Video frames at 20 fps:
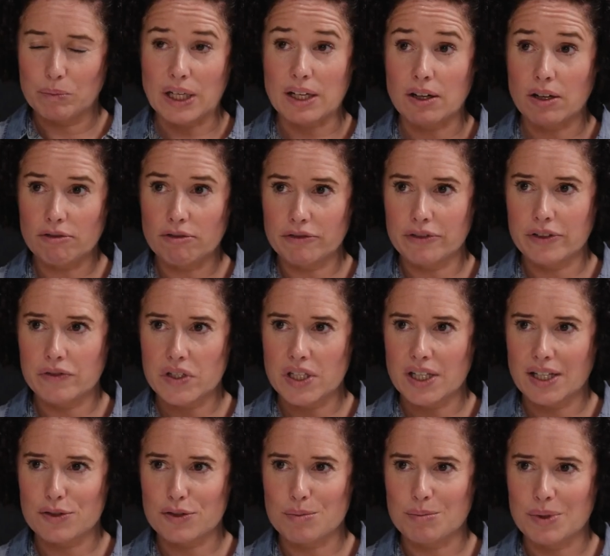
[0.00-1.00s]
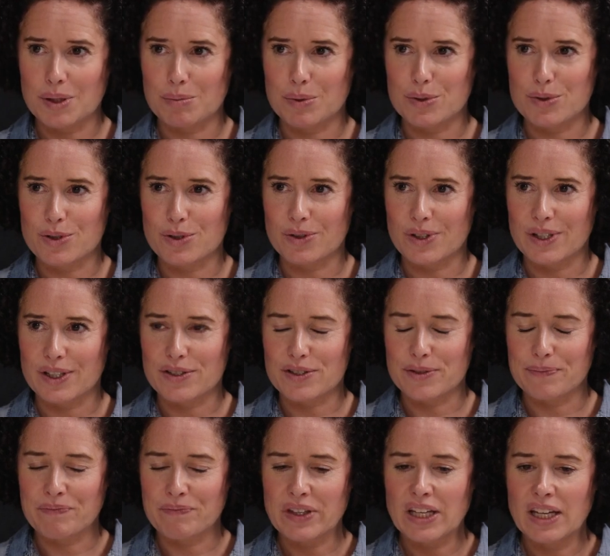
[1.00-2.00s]
We had 150,000 people do this.
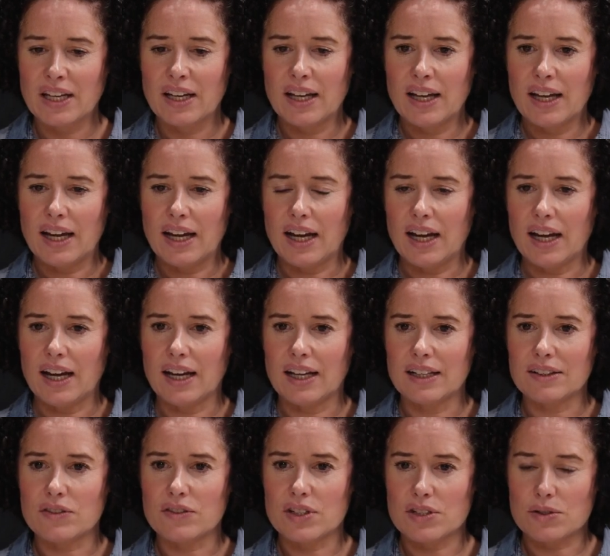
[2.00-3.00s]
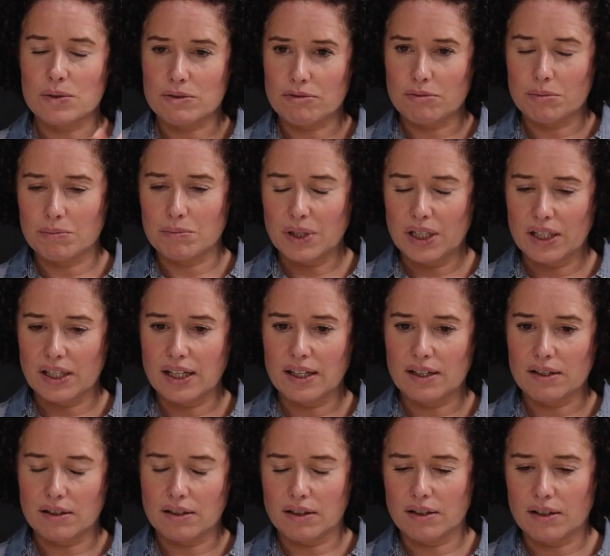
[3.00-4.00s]
And this is from,
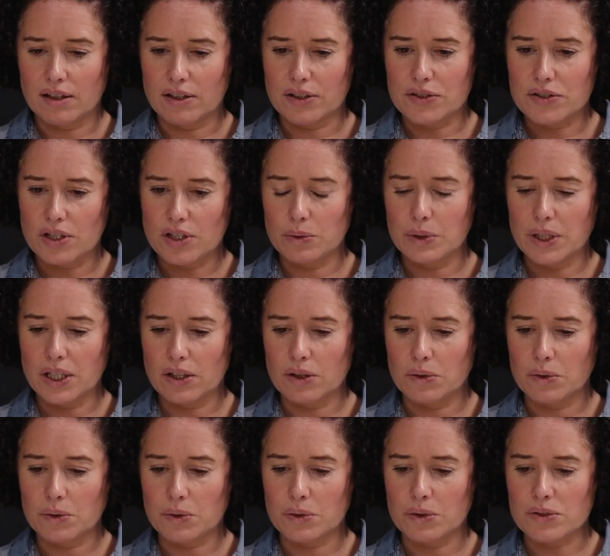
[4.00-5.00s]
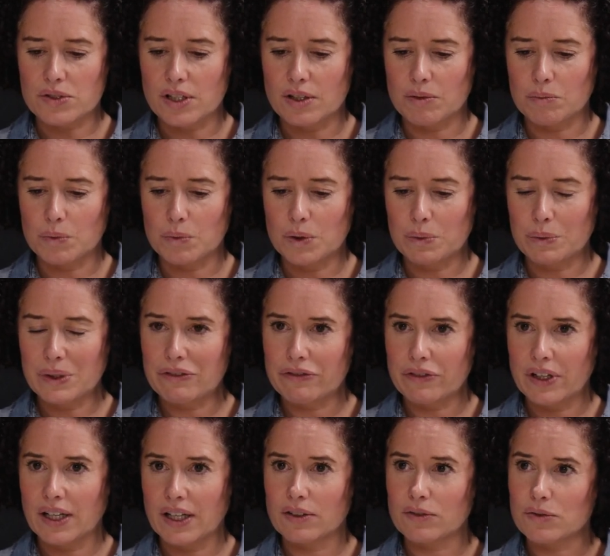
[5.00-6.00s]
again, our Zoe cohort. And what we
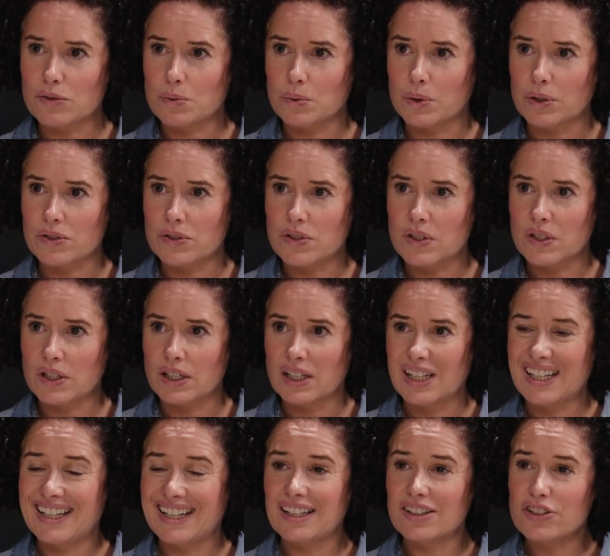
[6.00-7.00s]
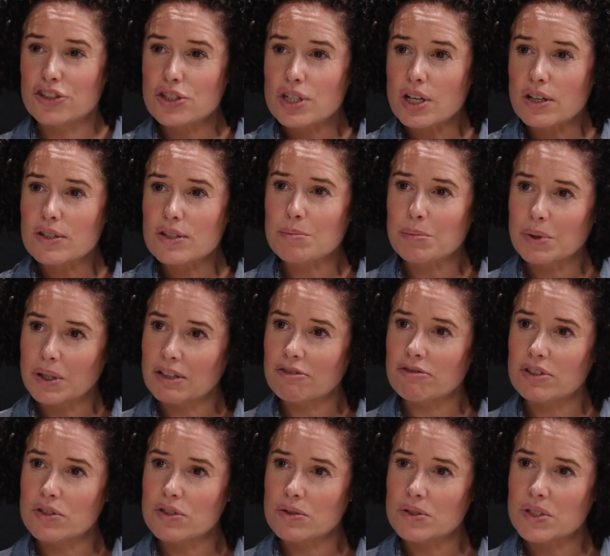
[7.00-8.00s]
found was that just by
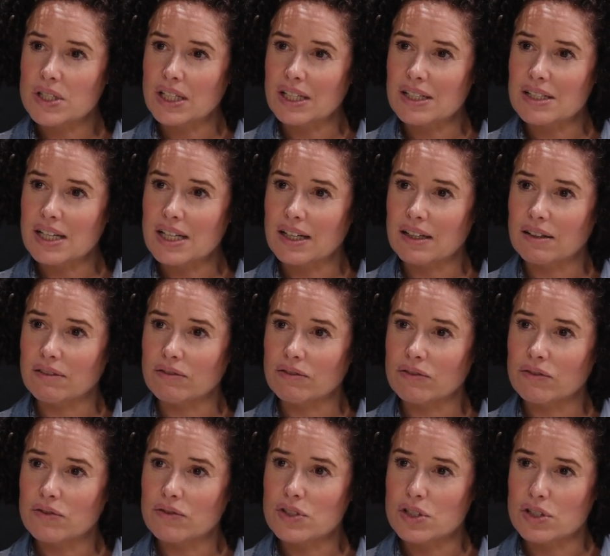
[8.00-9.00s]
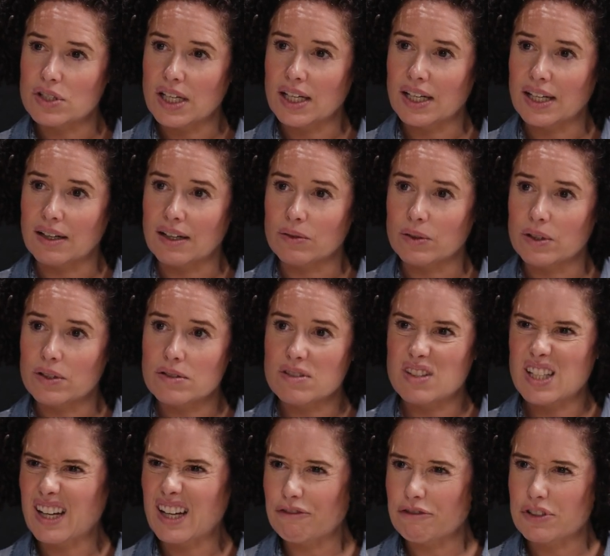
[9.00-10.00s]
reducing it down to 10 hours,
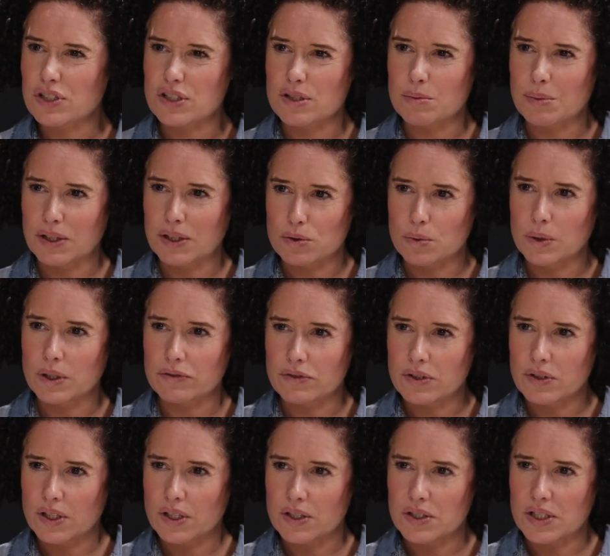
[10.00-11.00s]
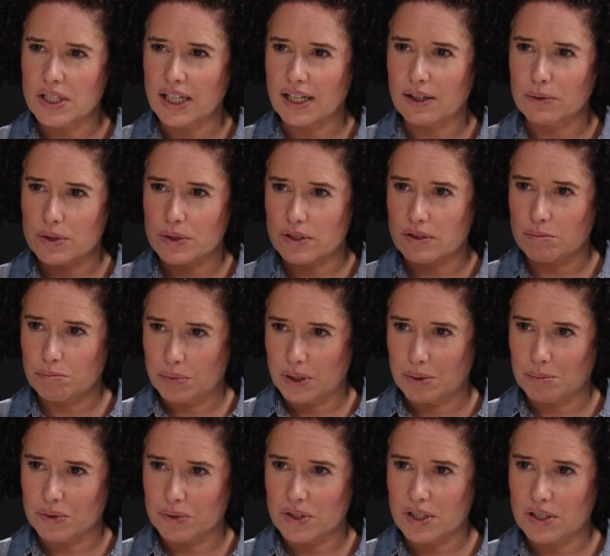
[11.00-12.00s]
the average is about 12 to 13 hours,
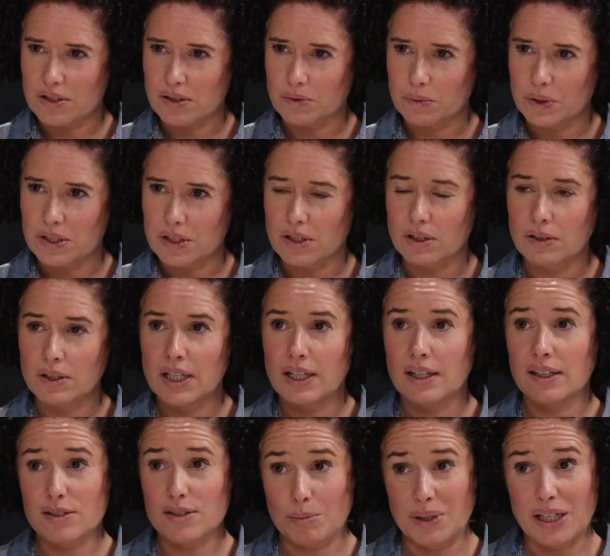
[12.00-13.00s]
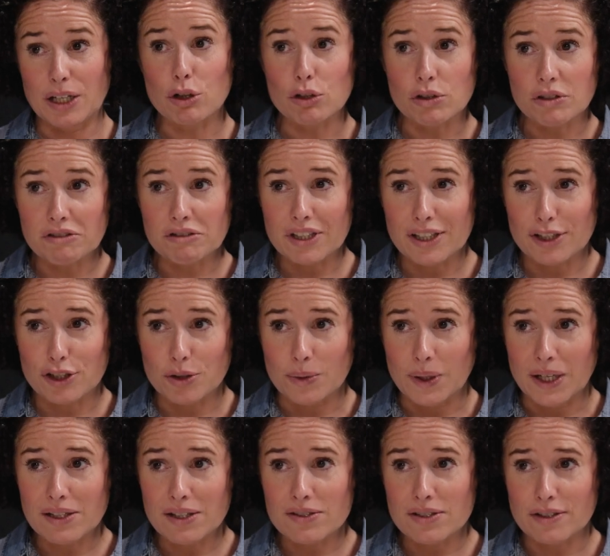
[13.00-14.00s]
people's eating window. It's a bit longer in the
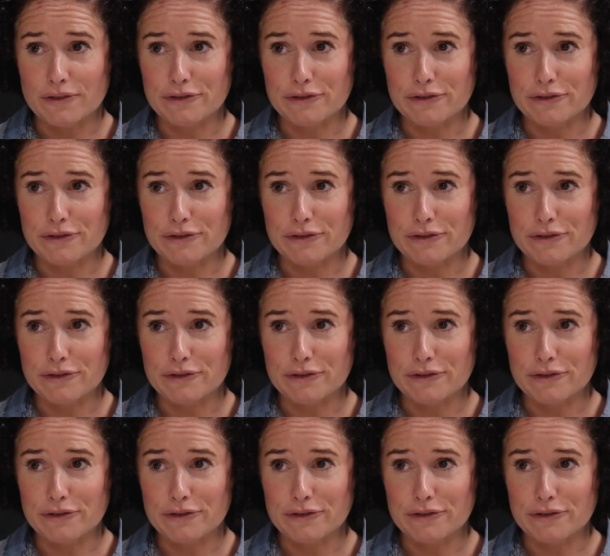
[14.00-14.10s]
US,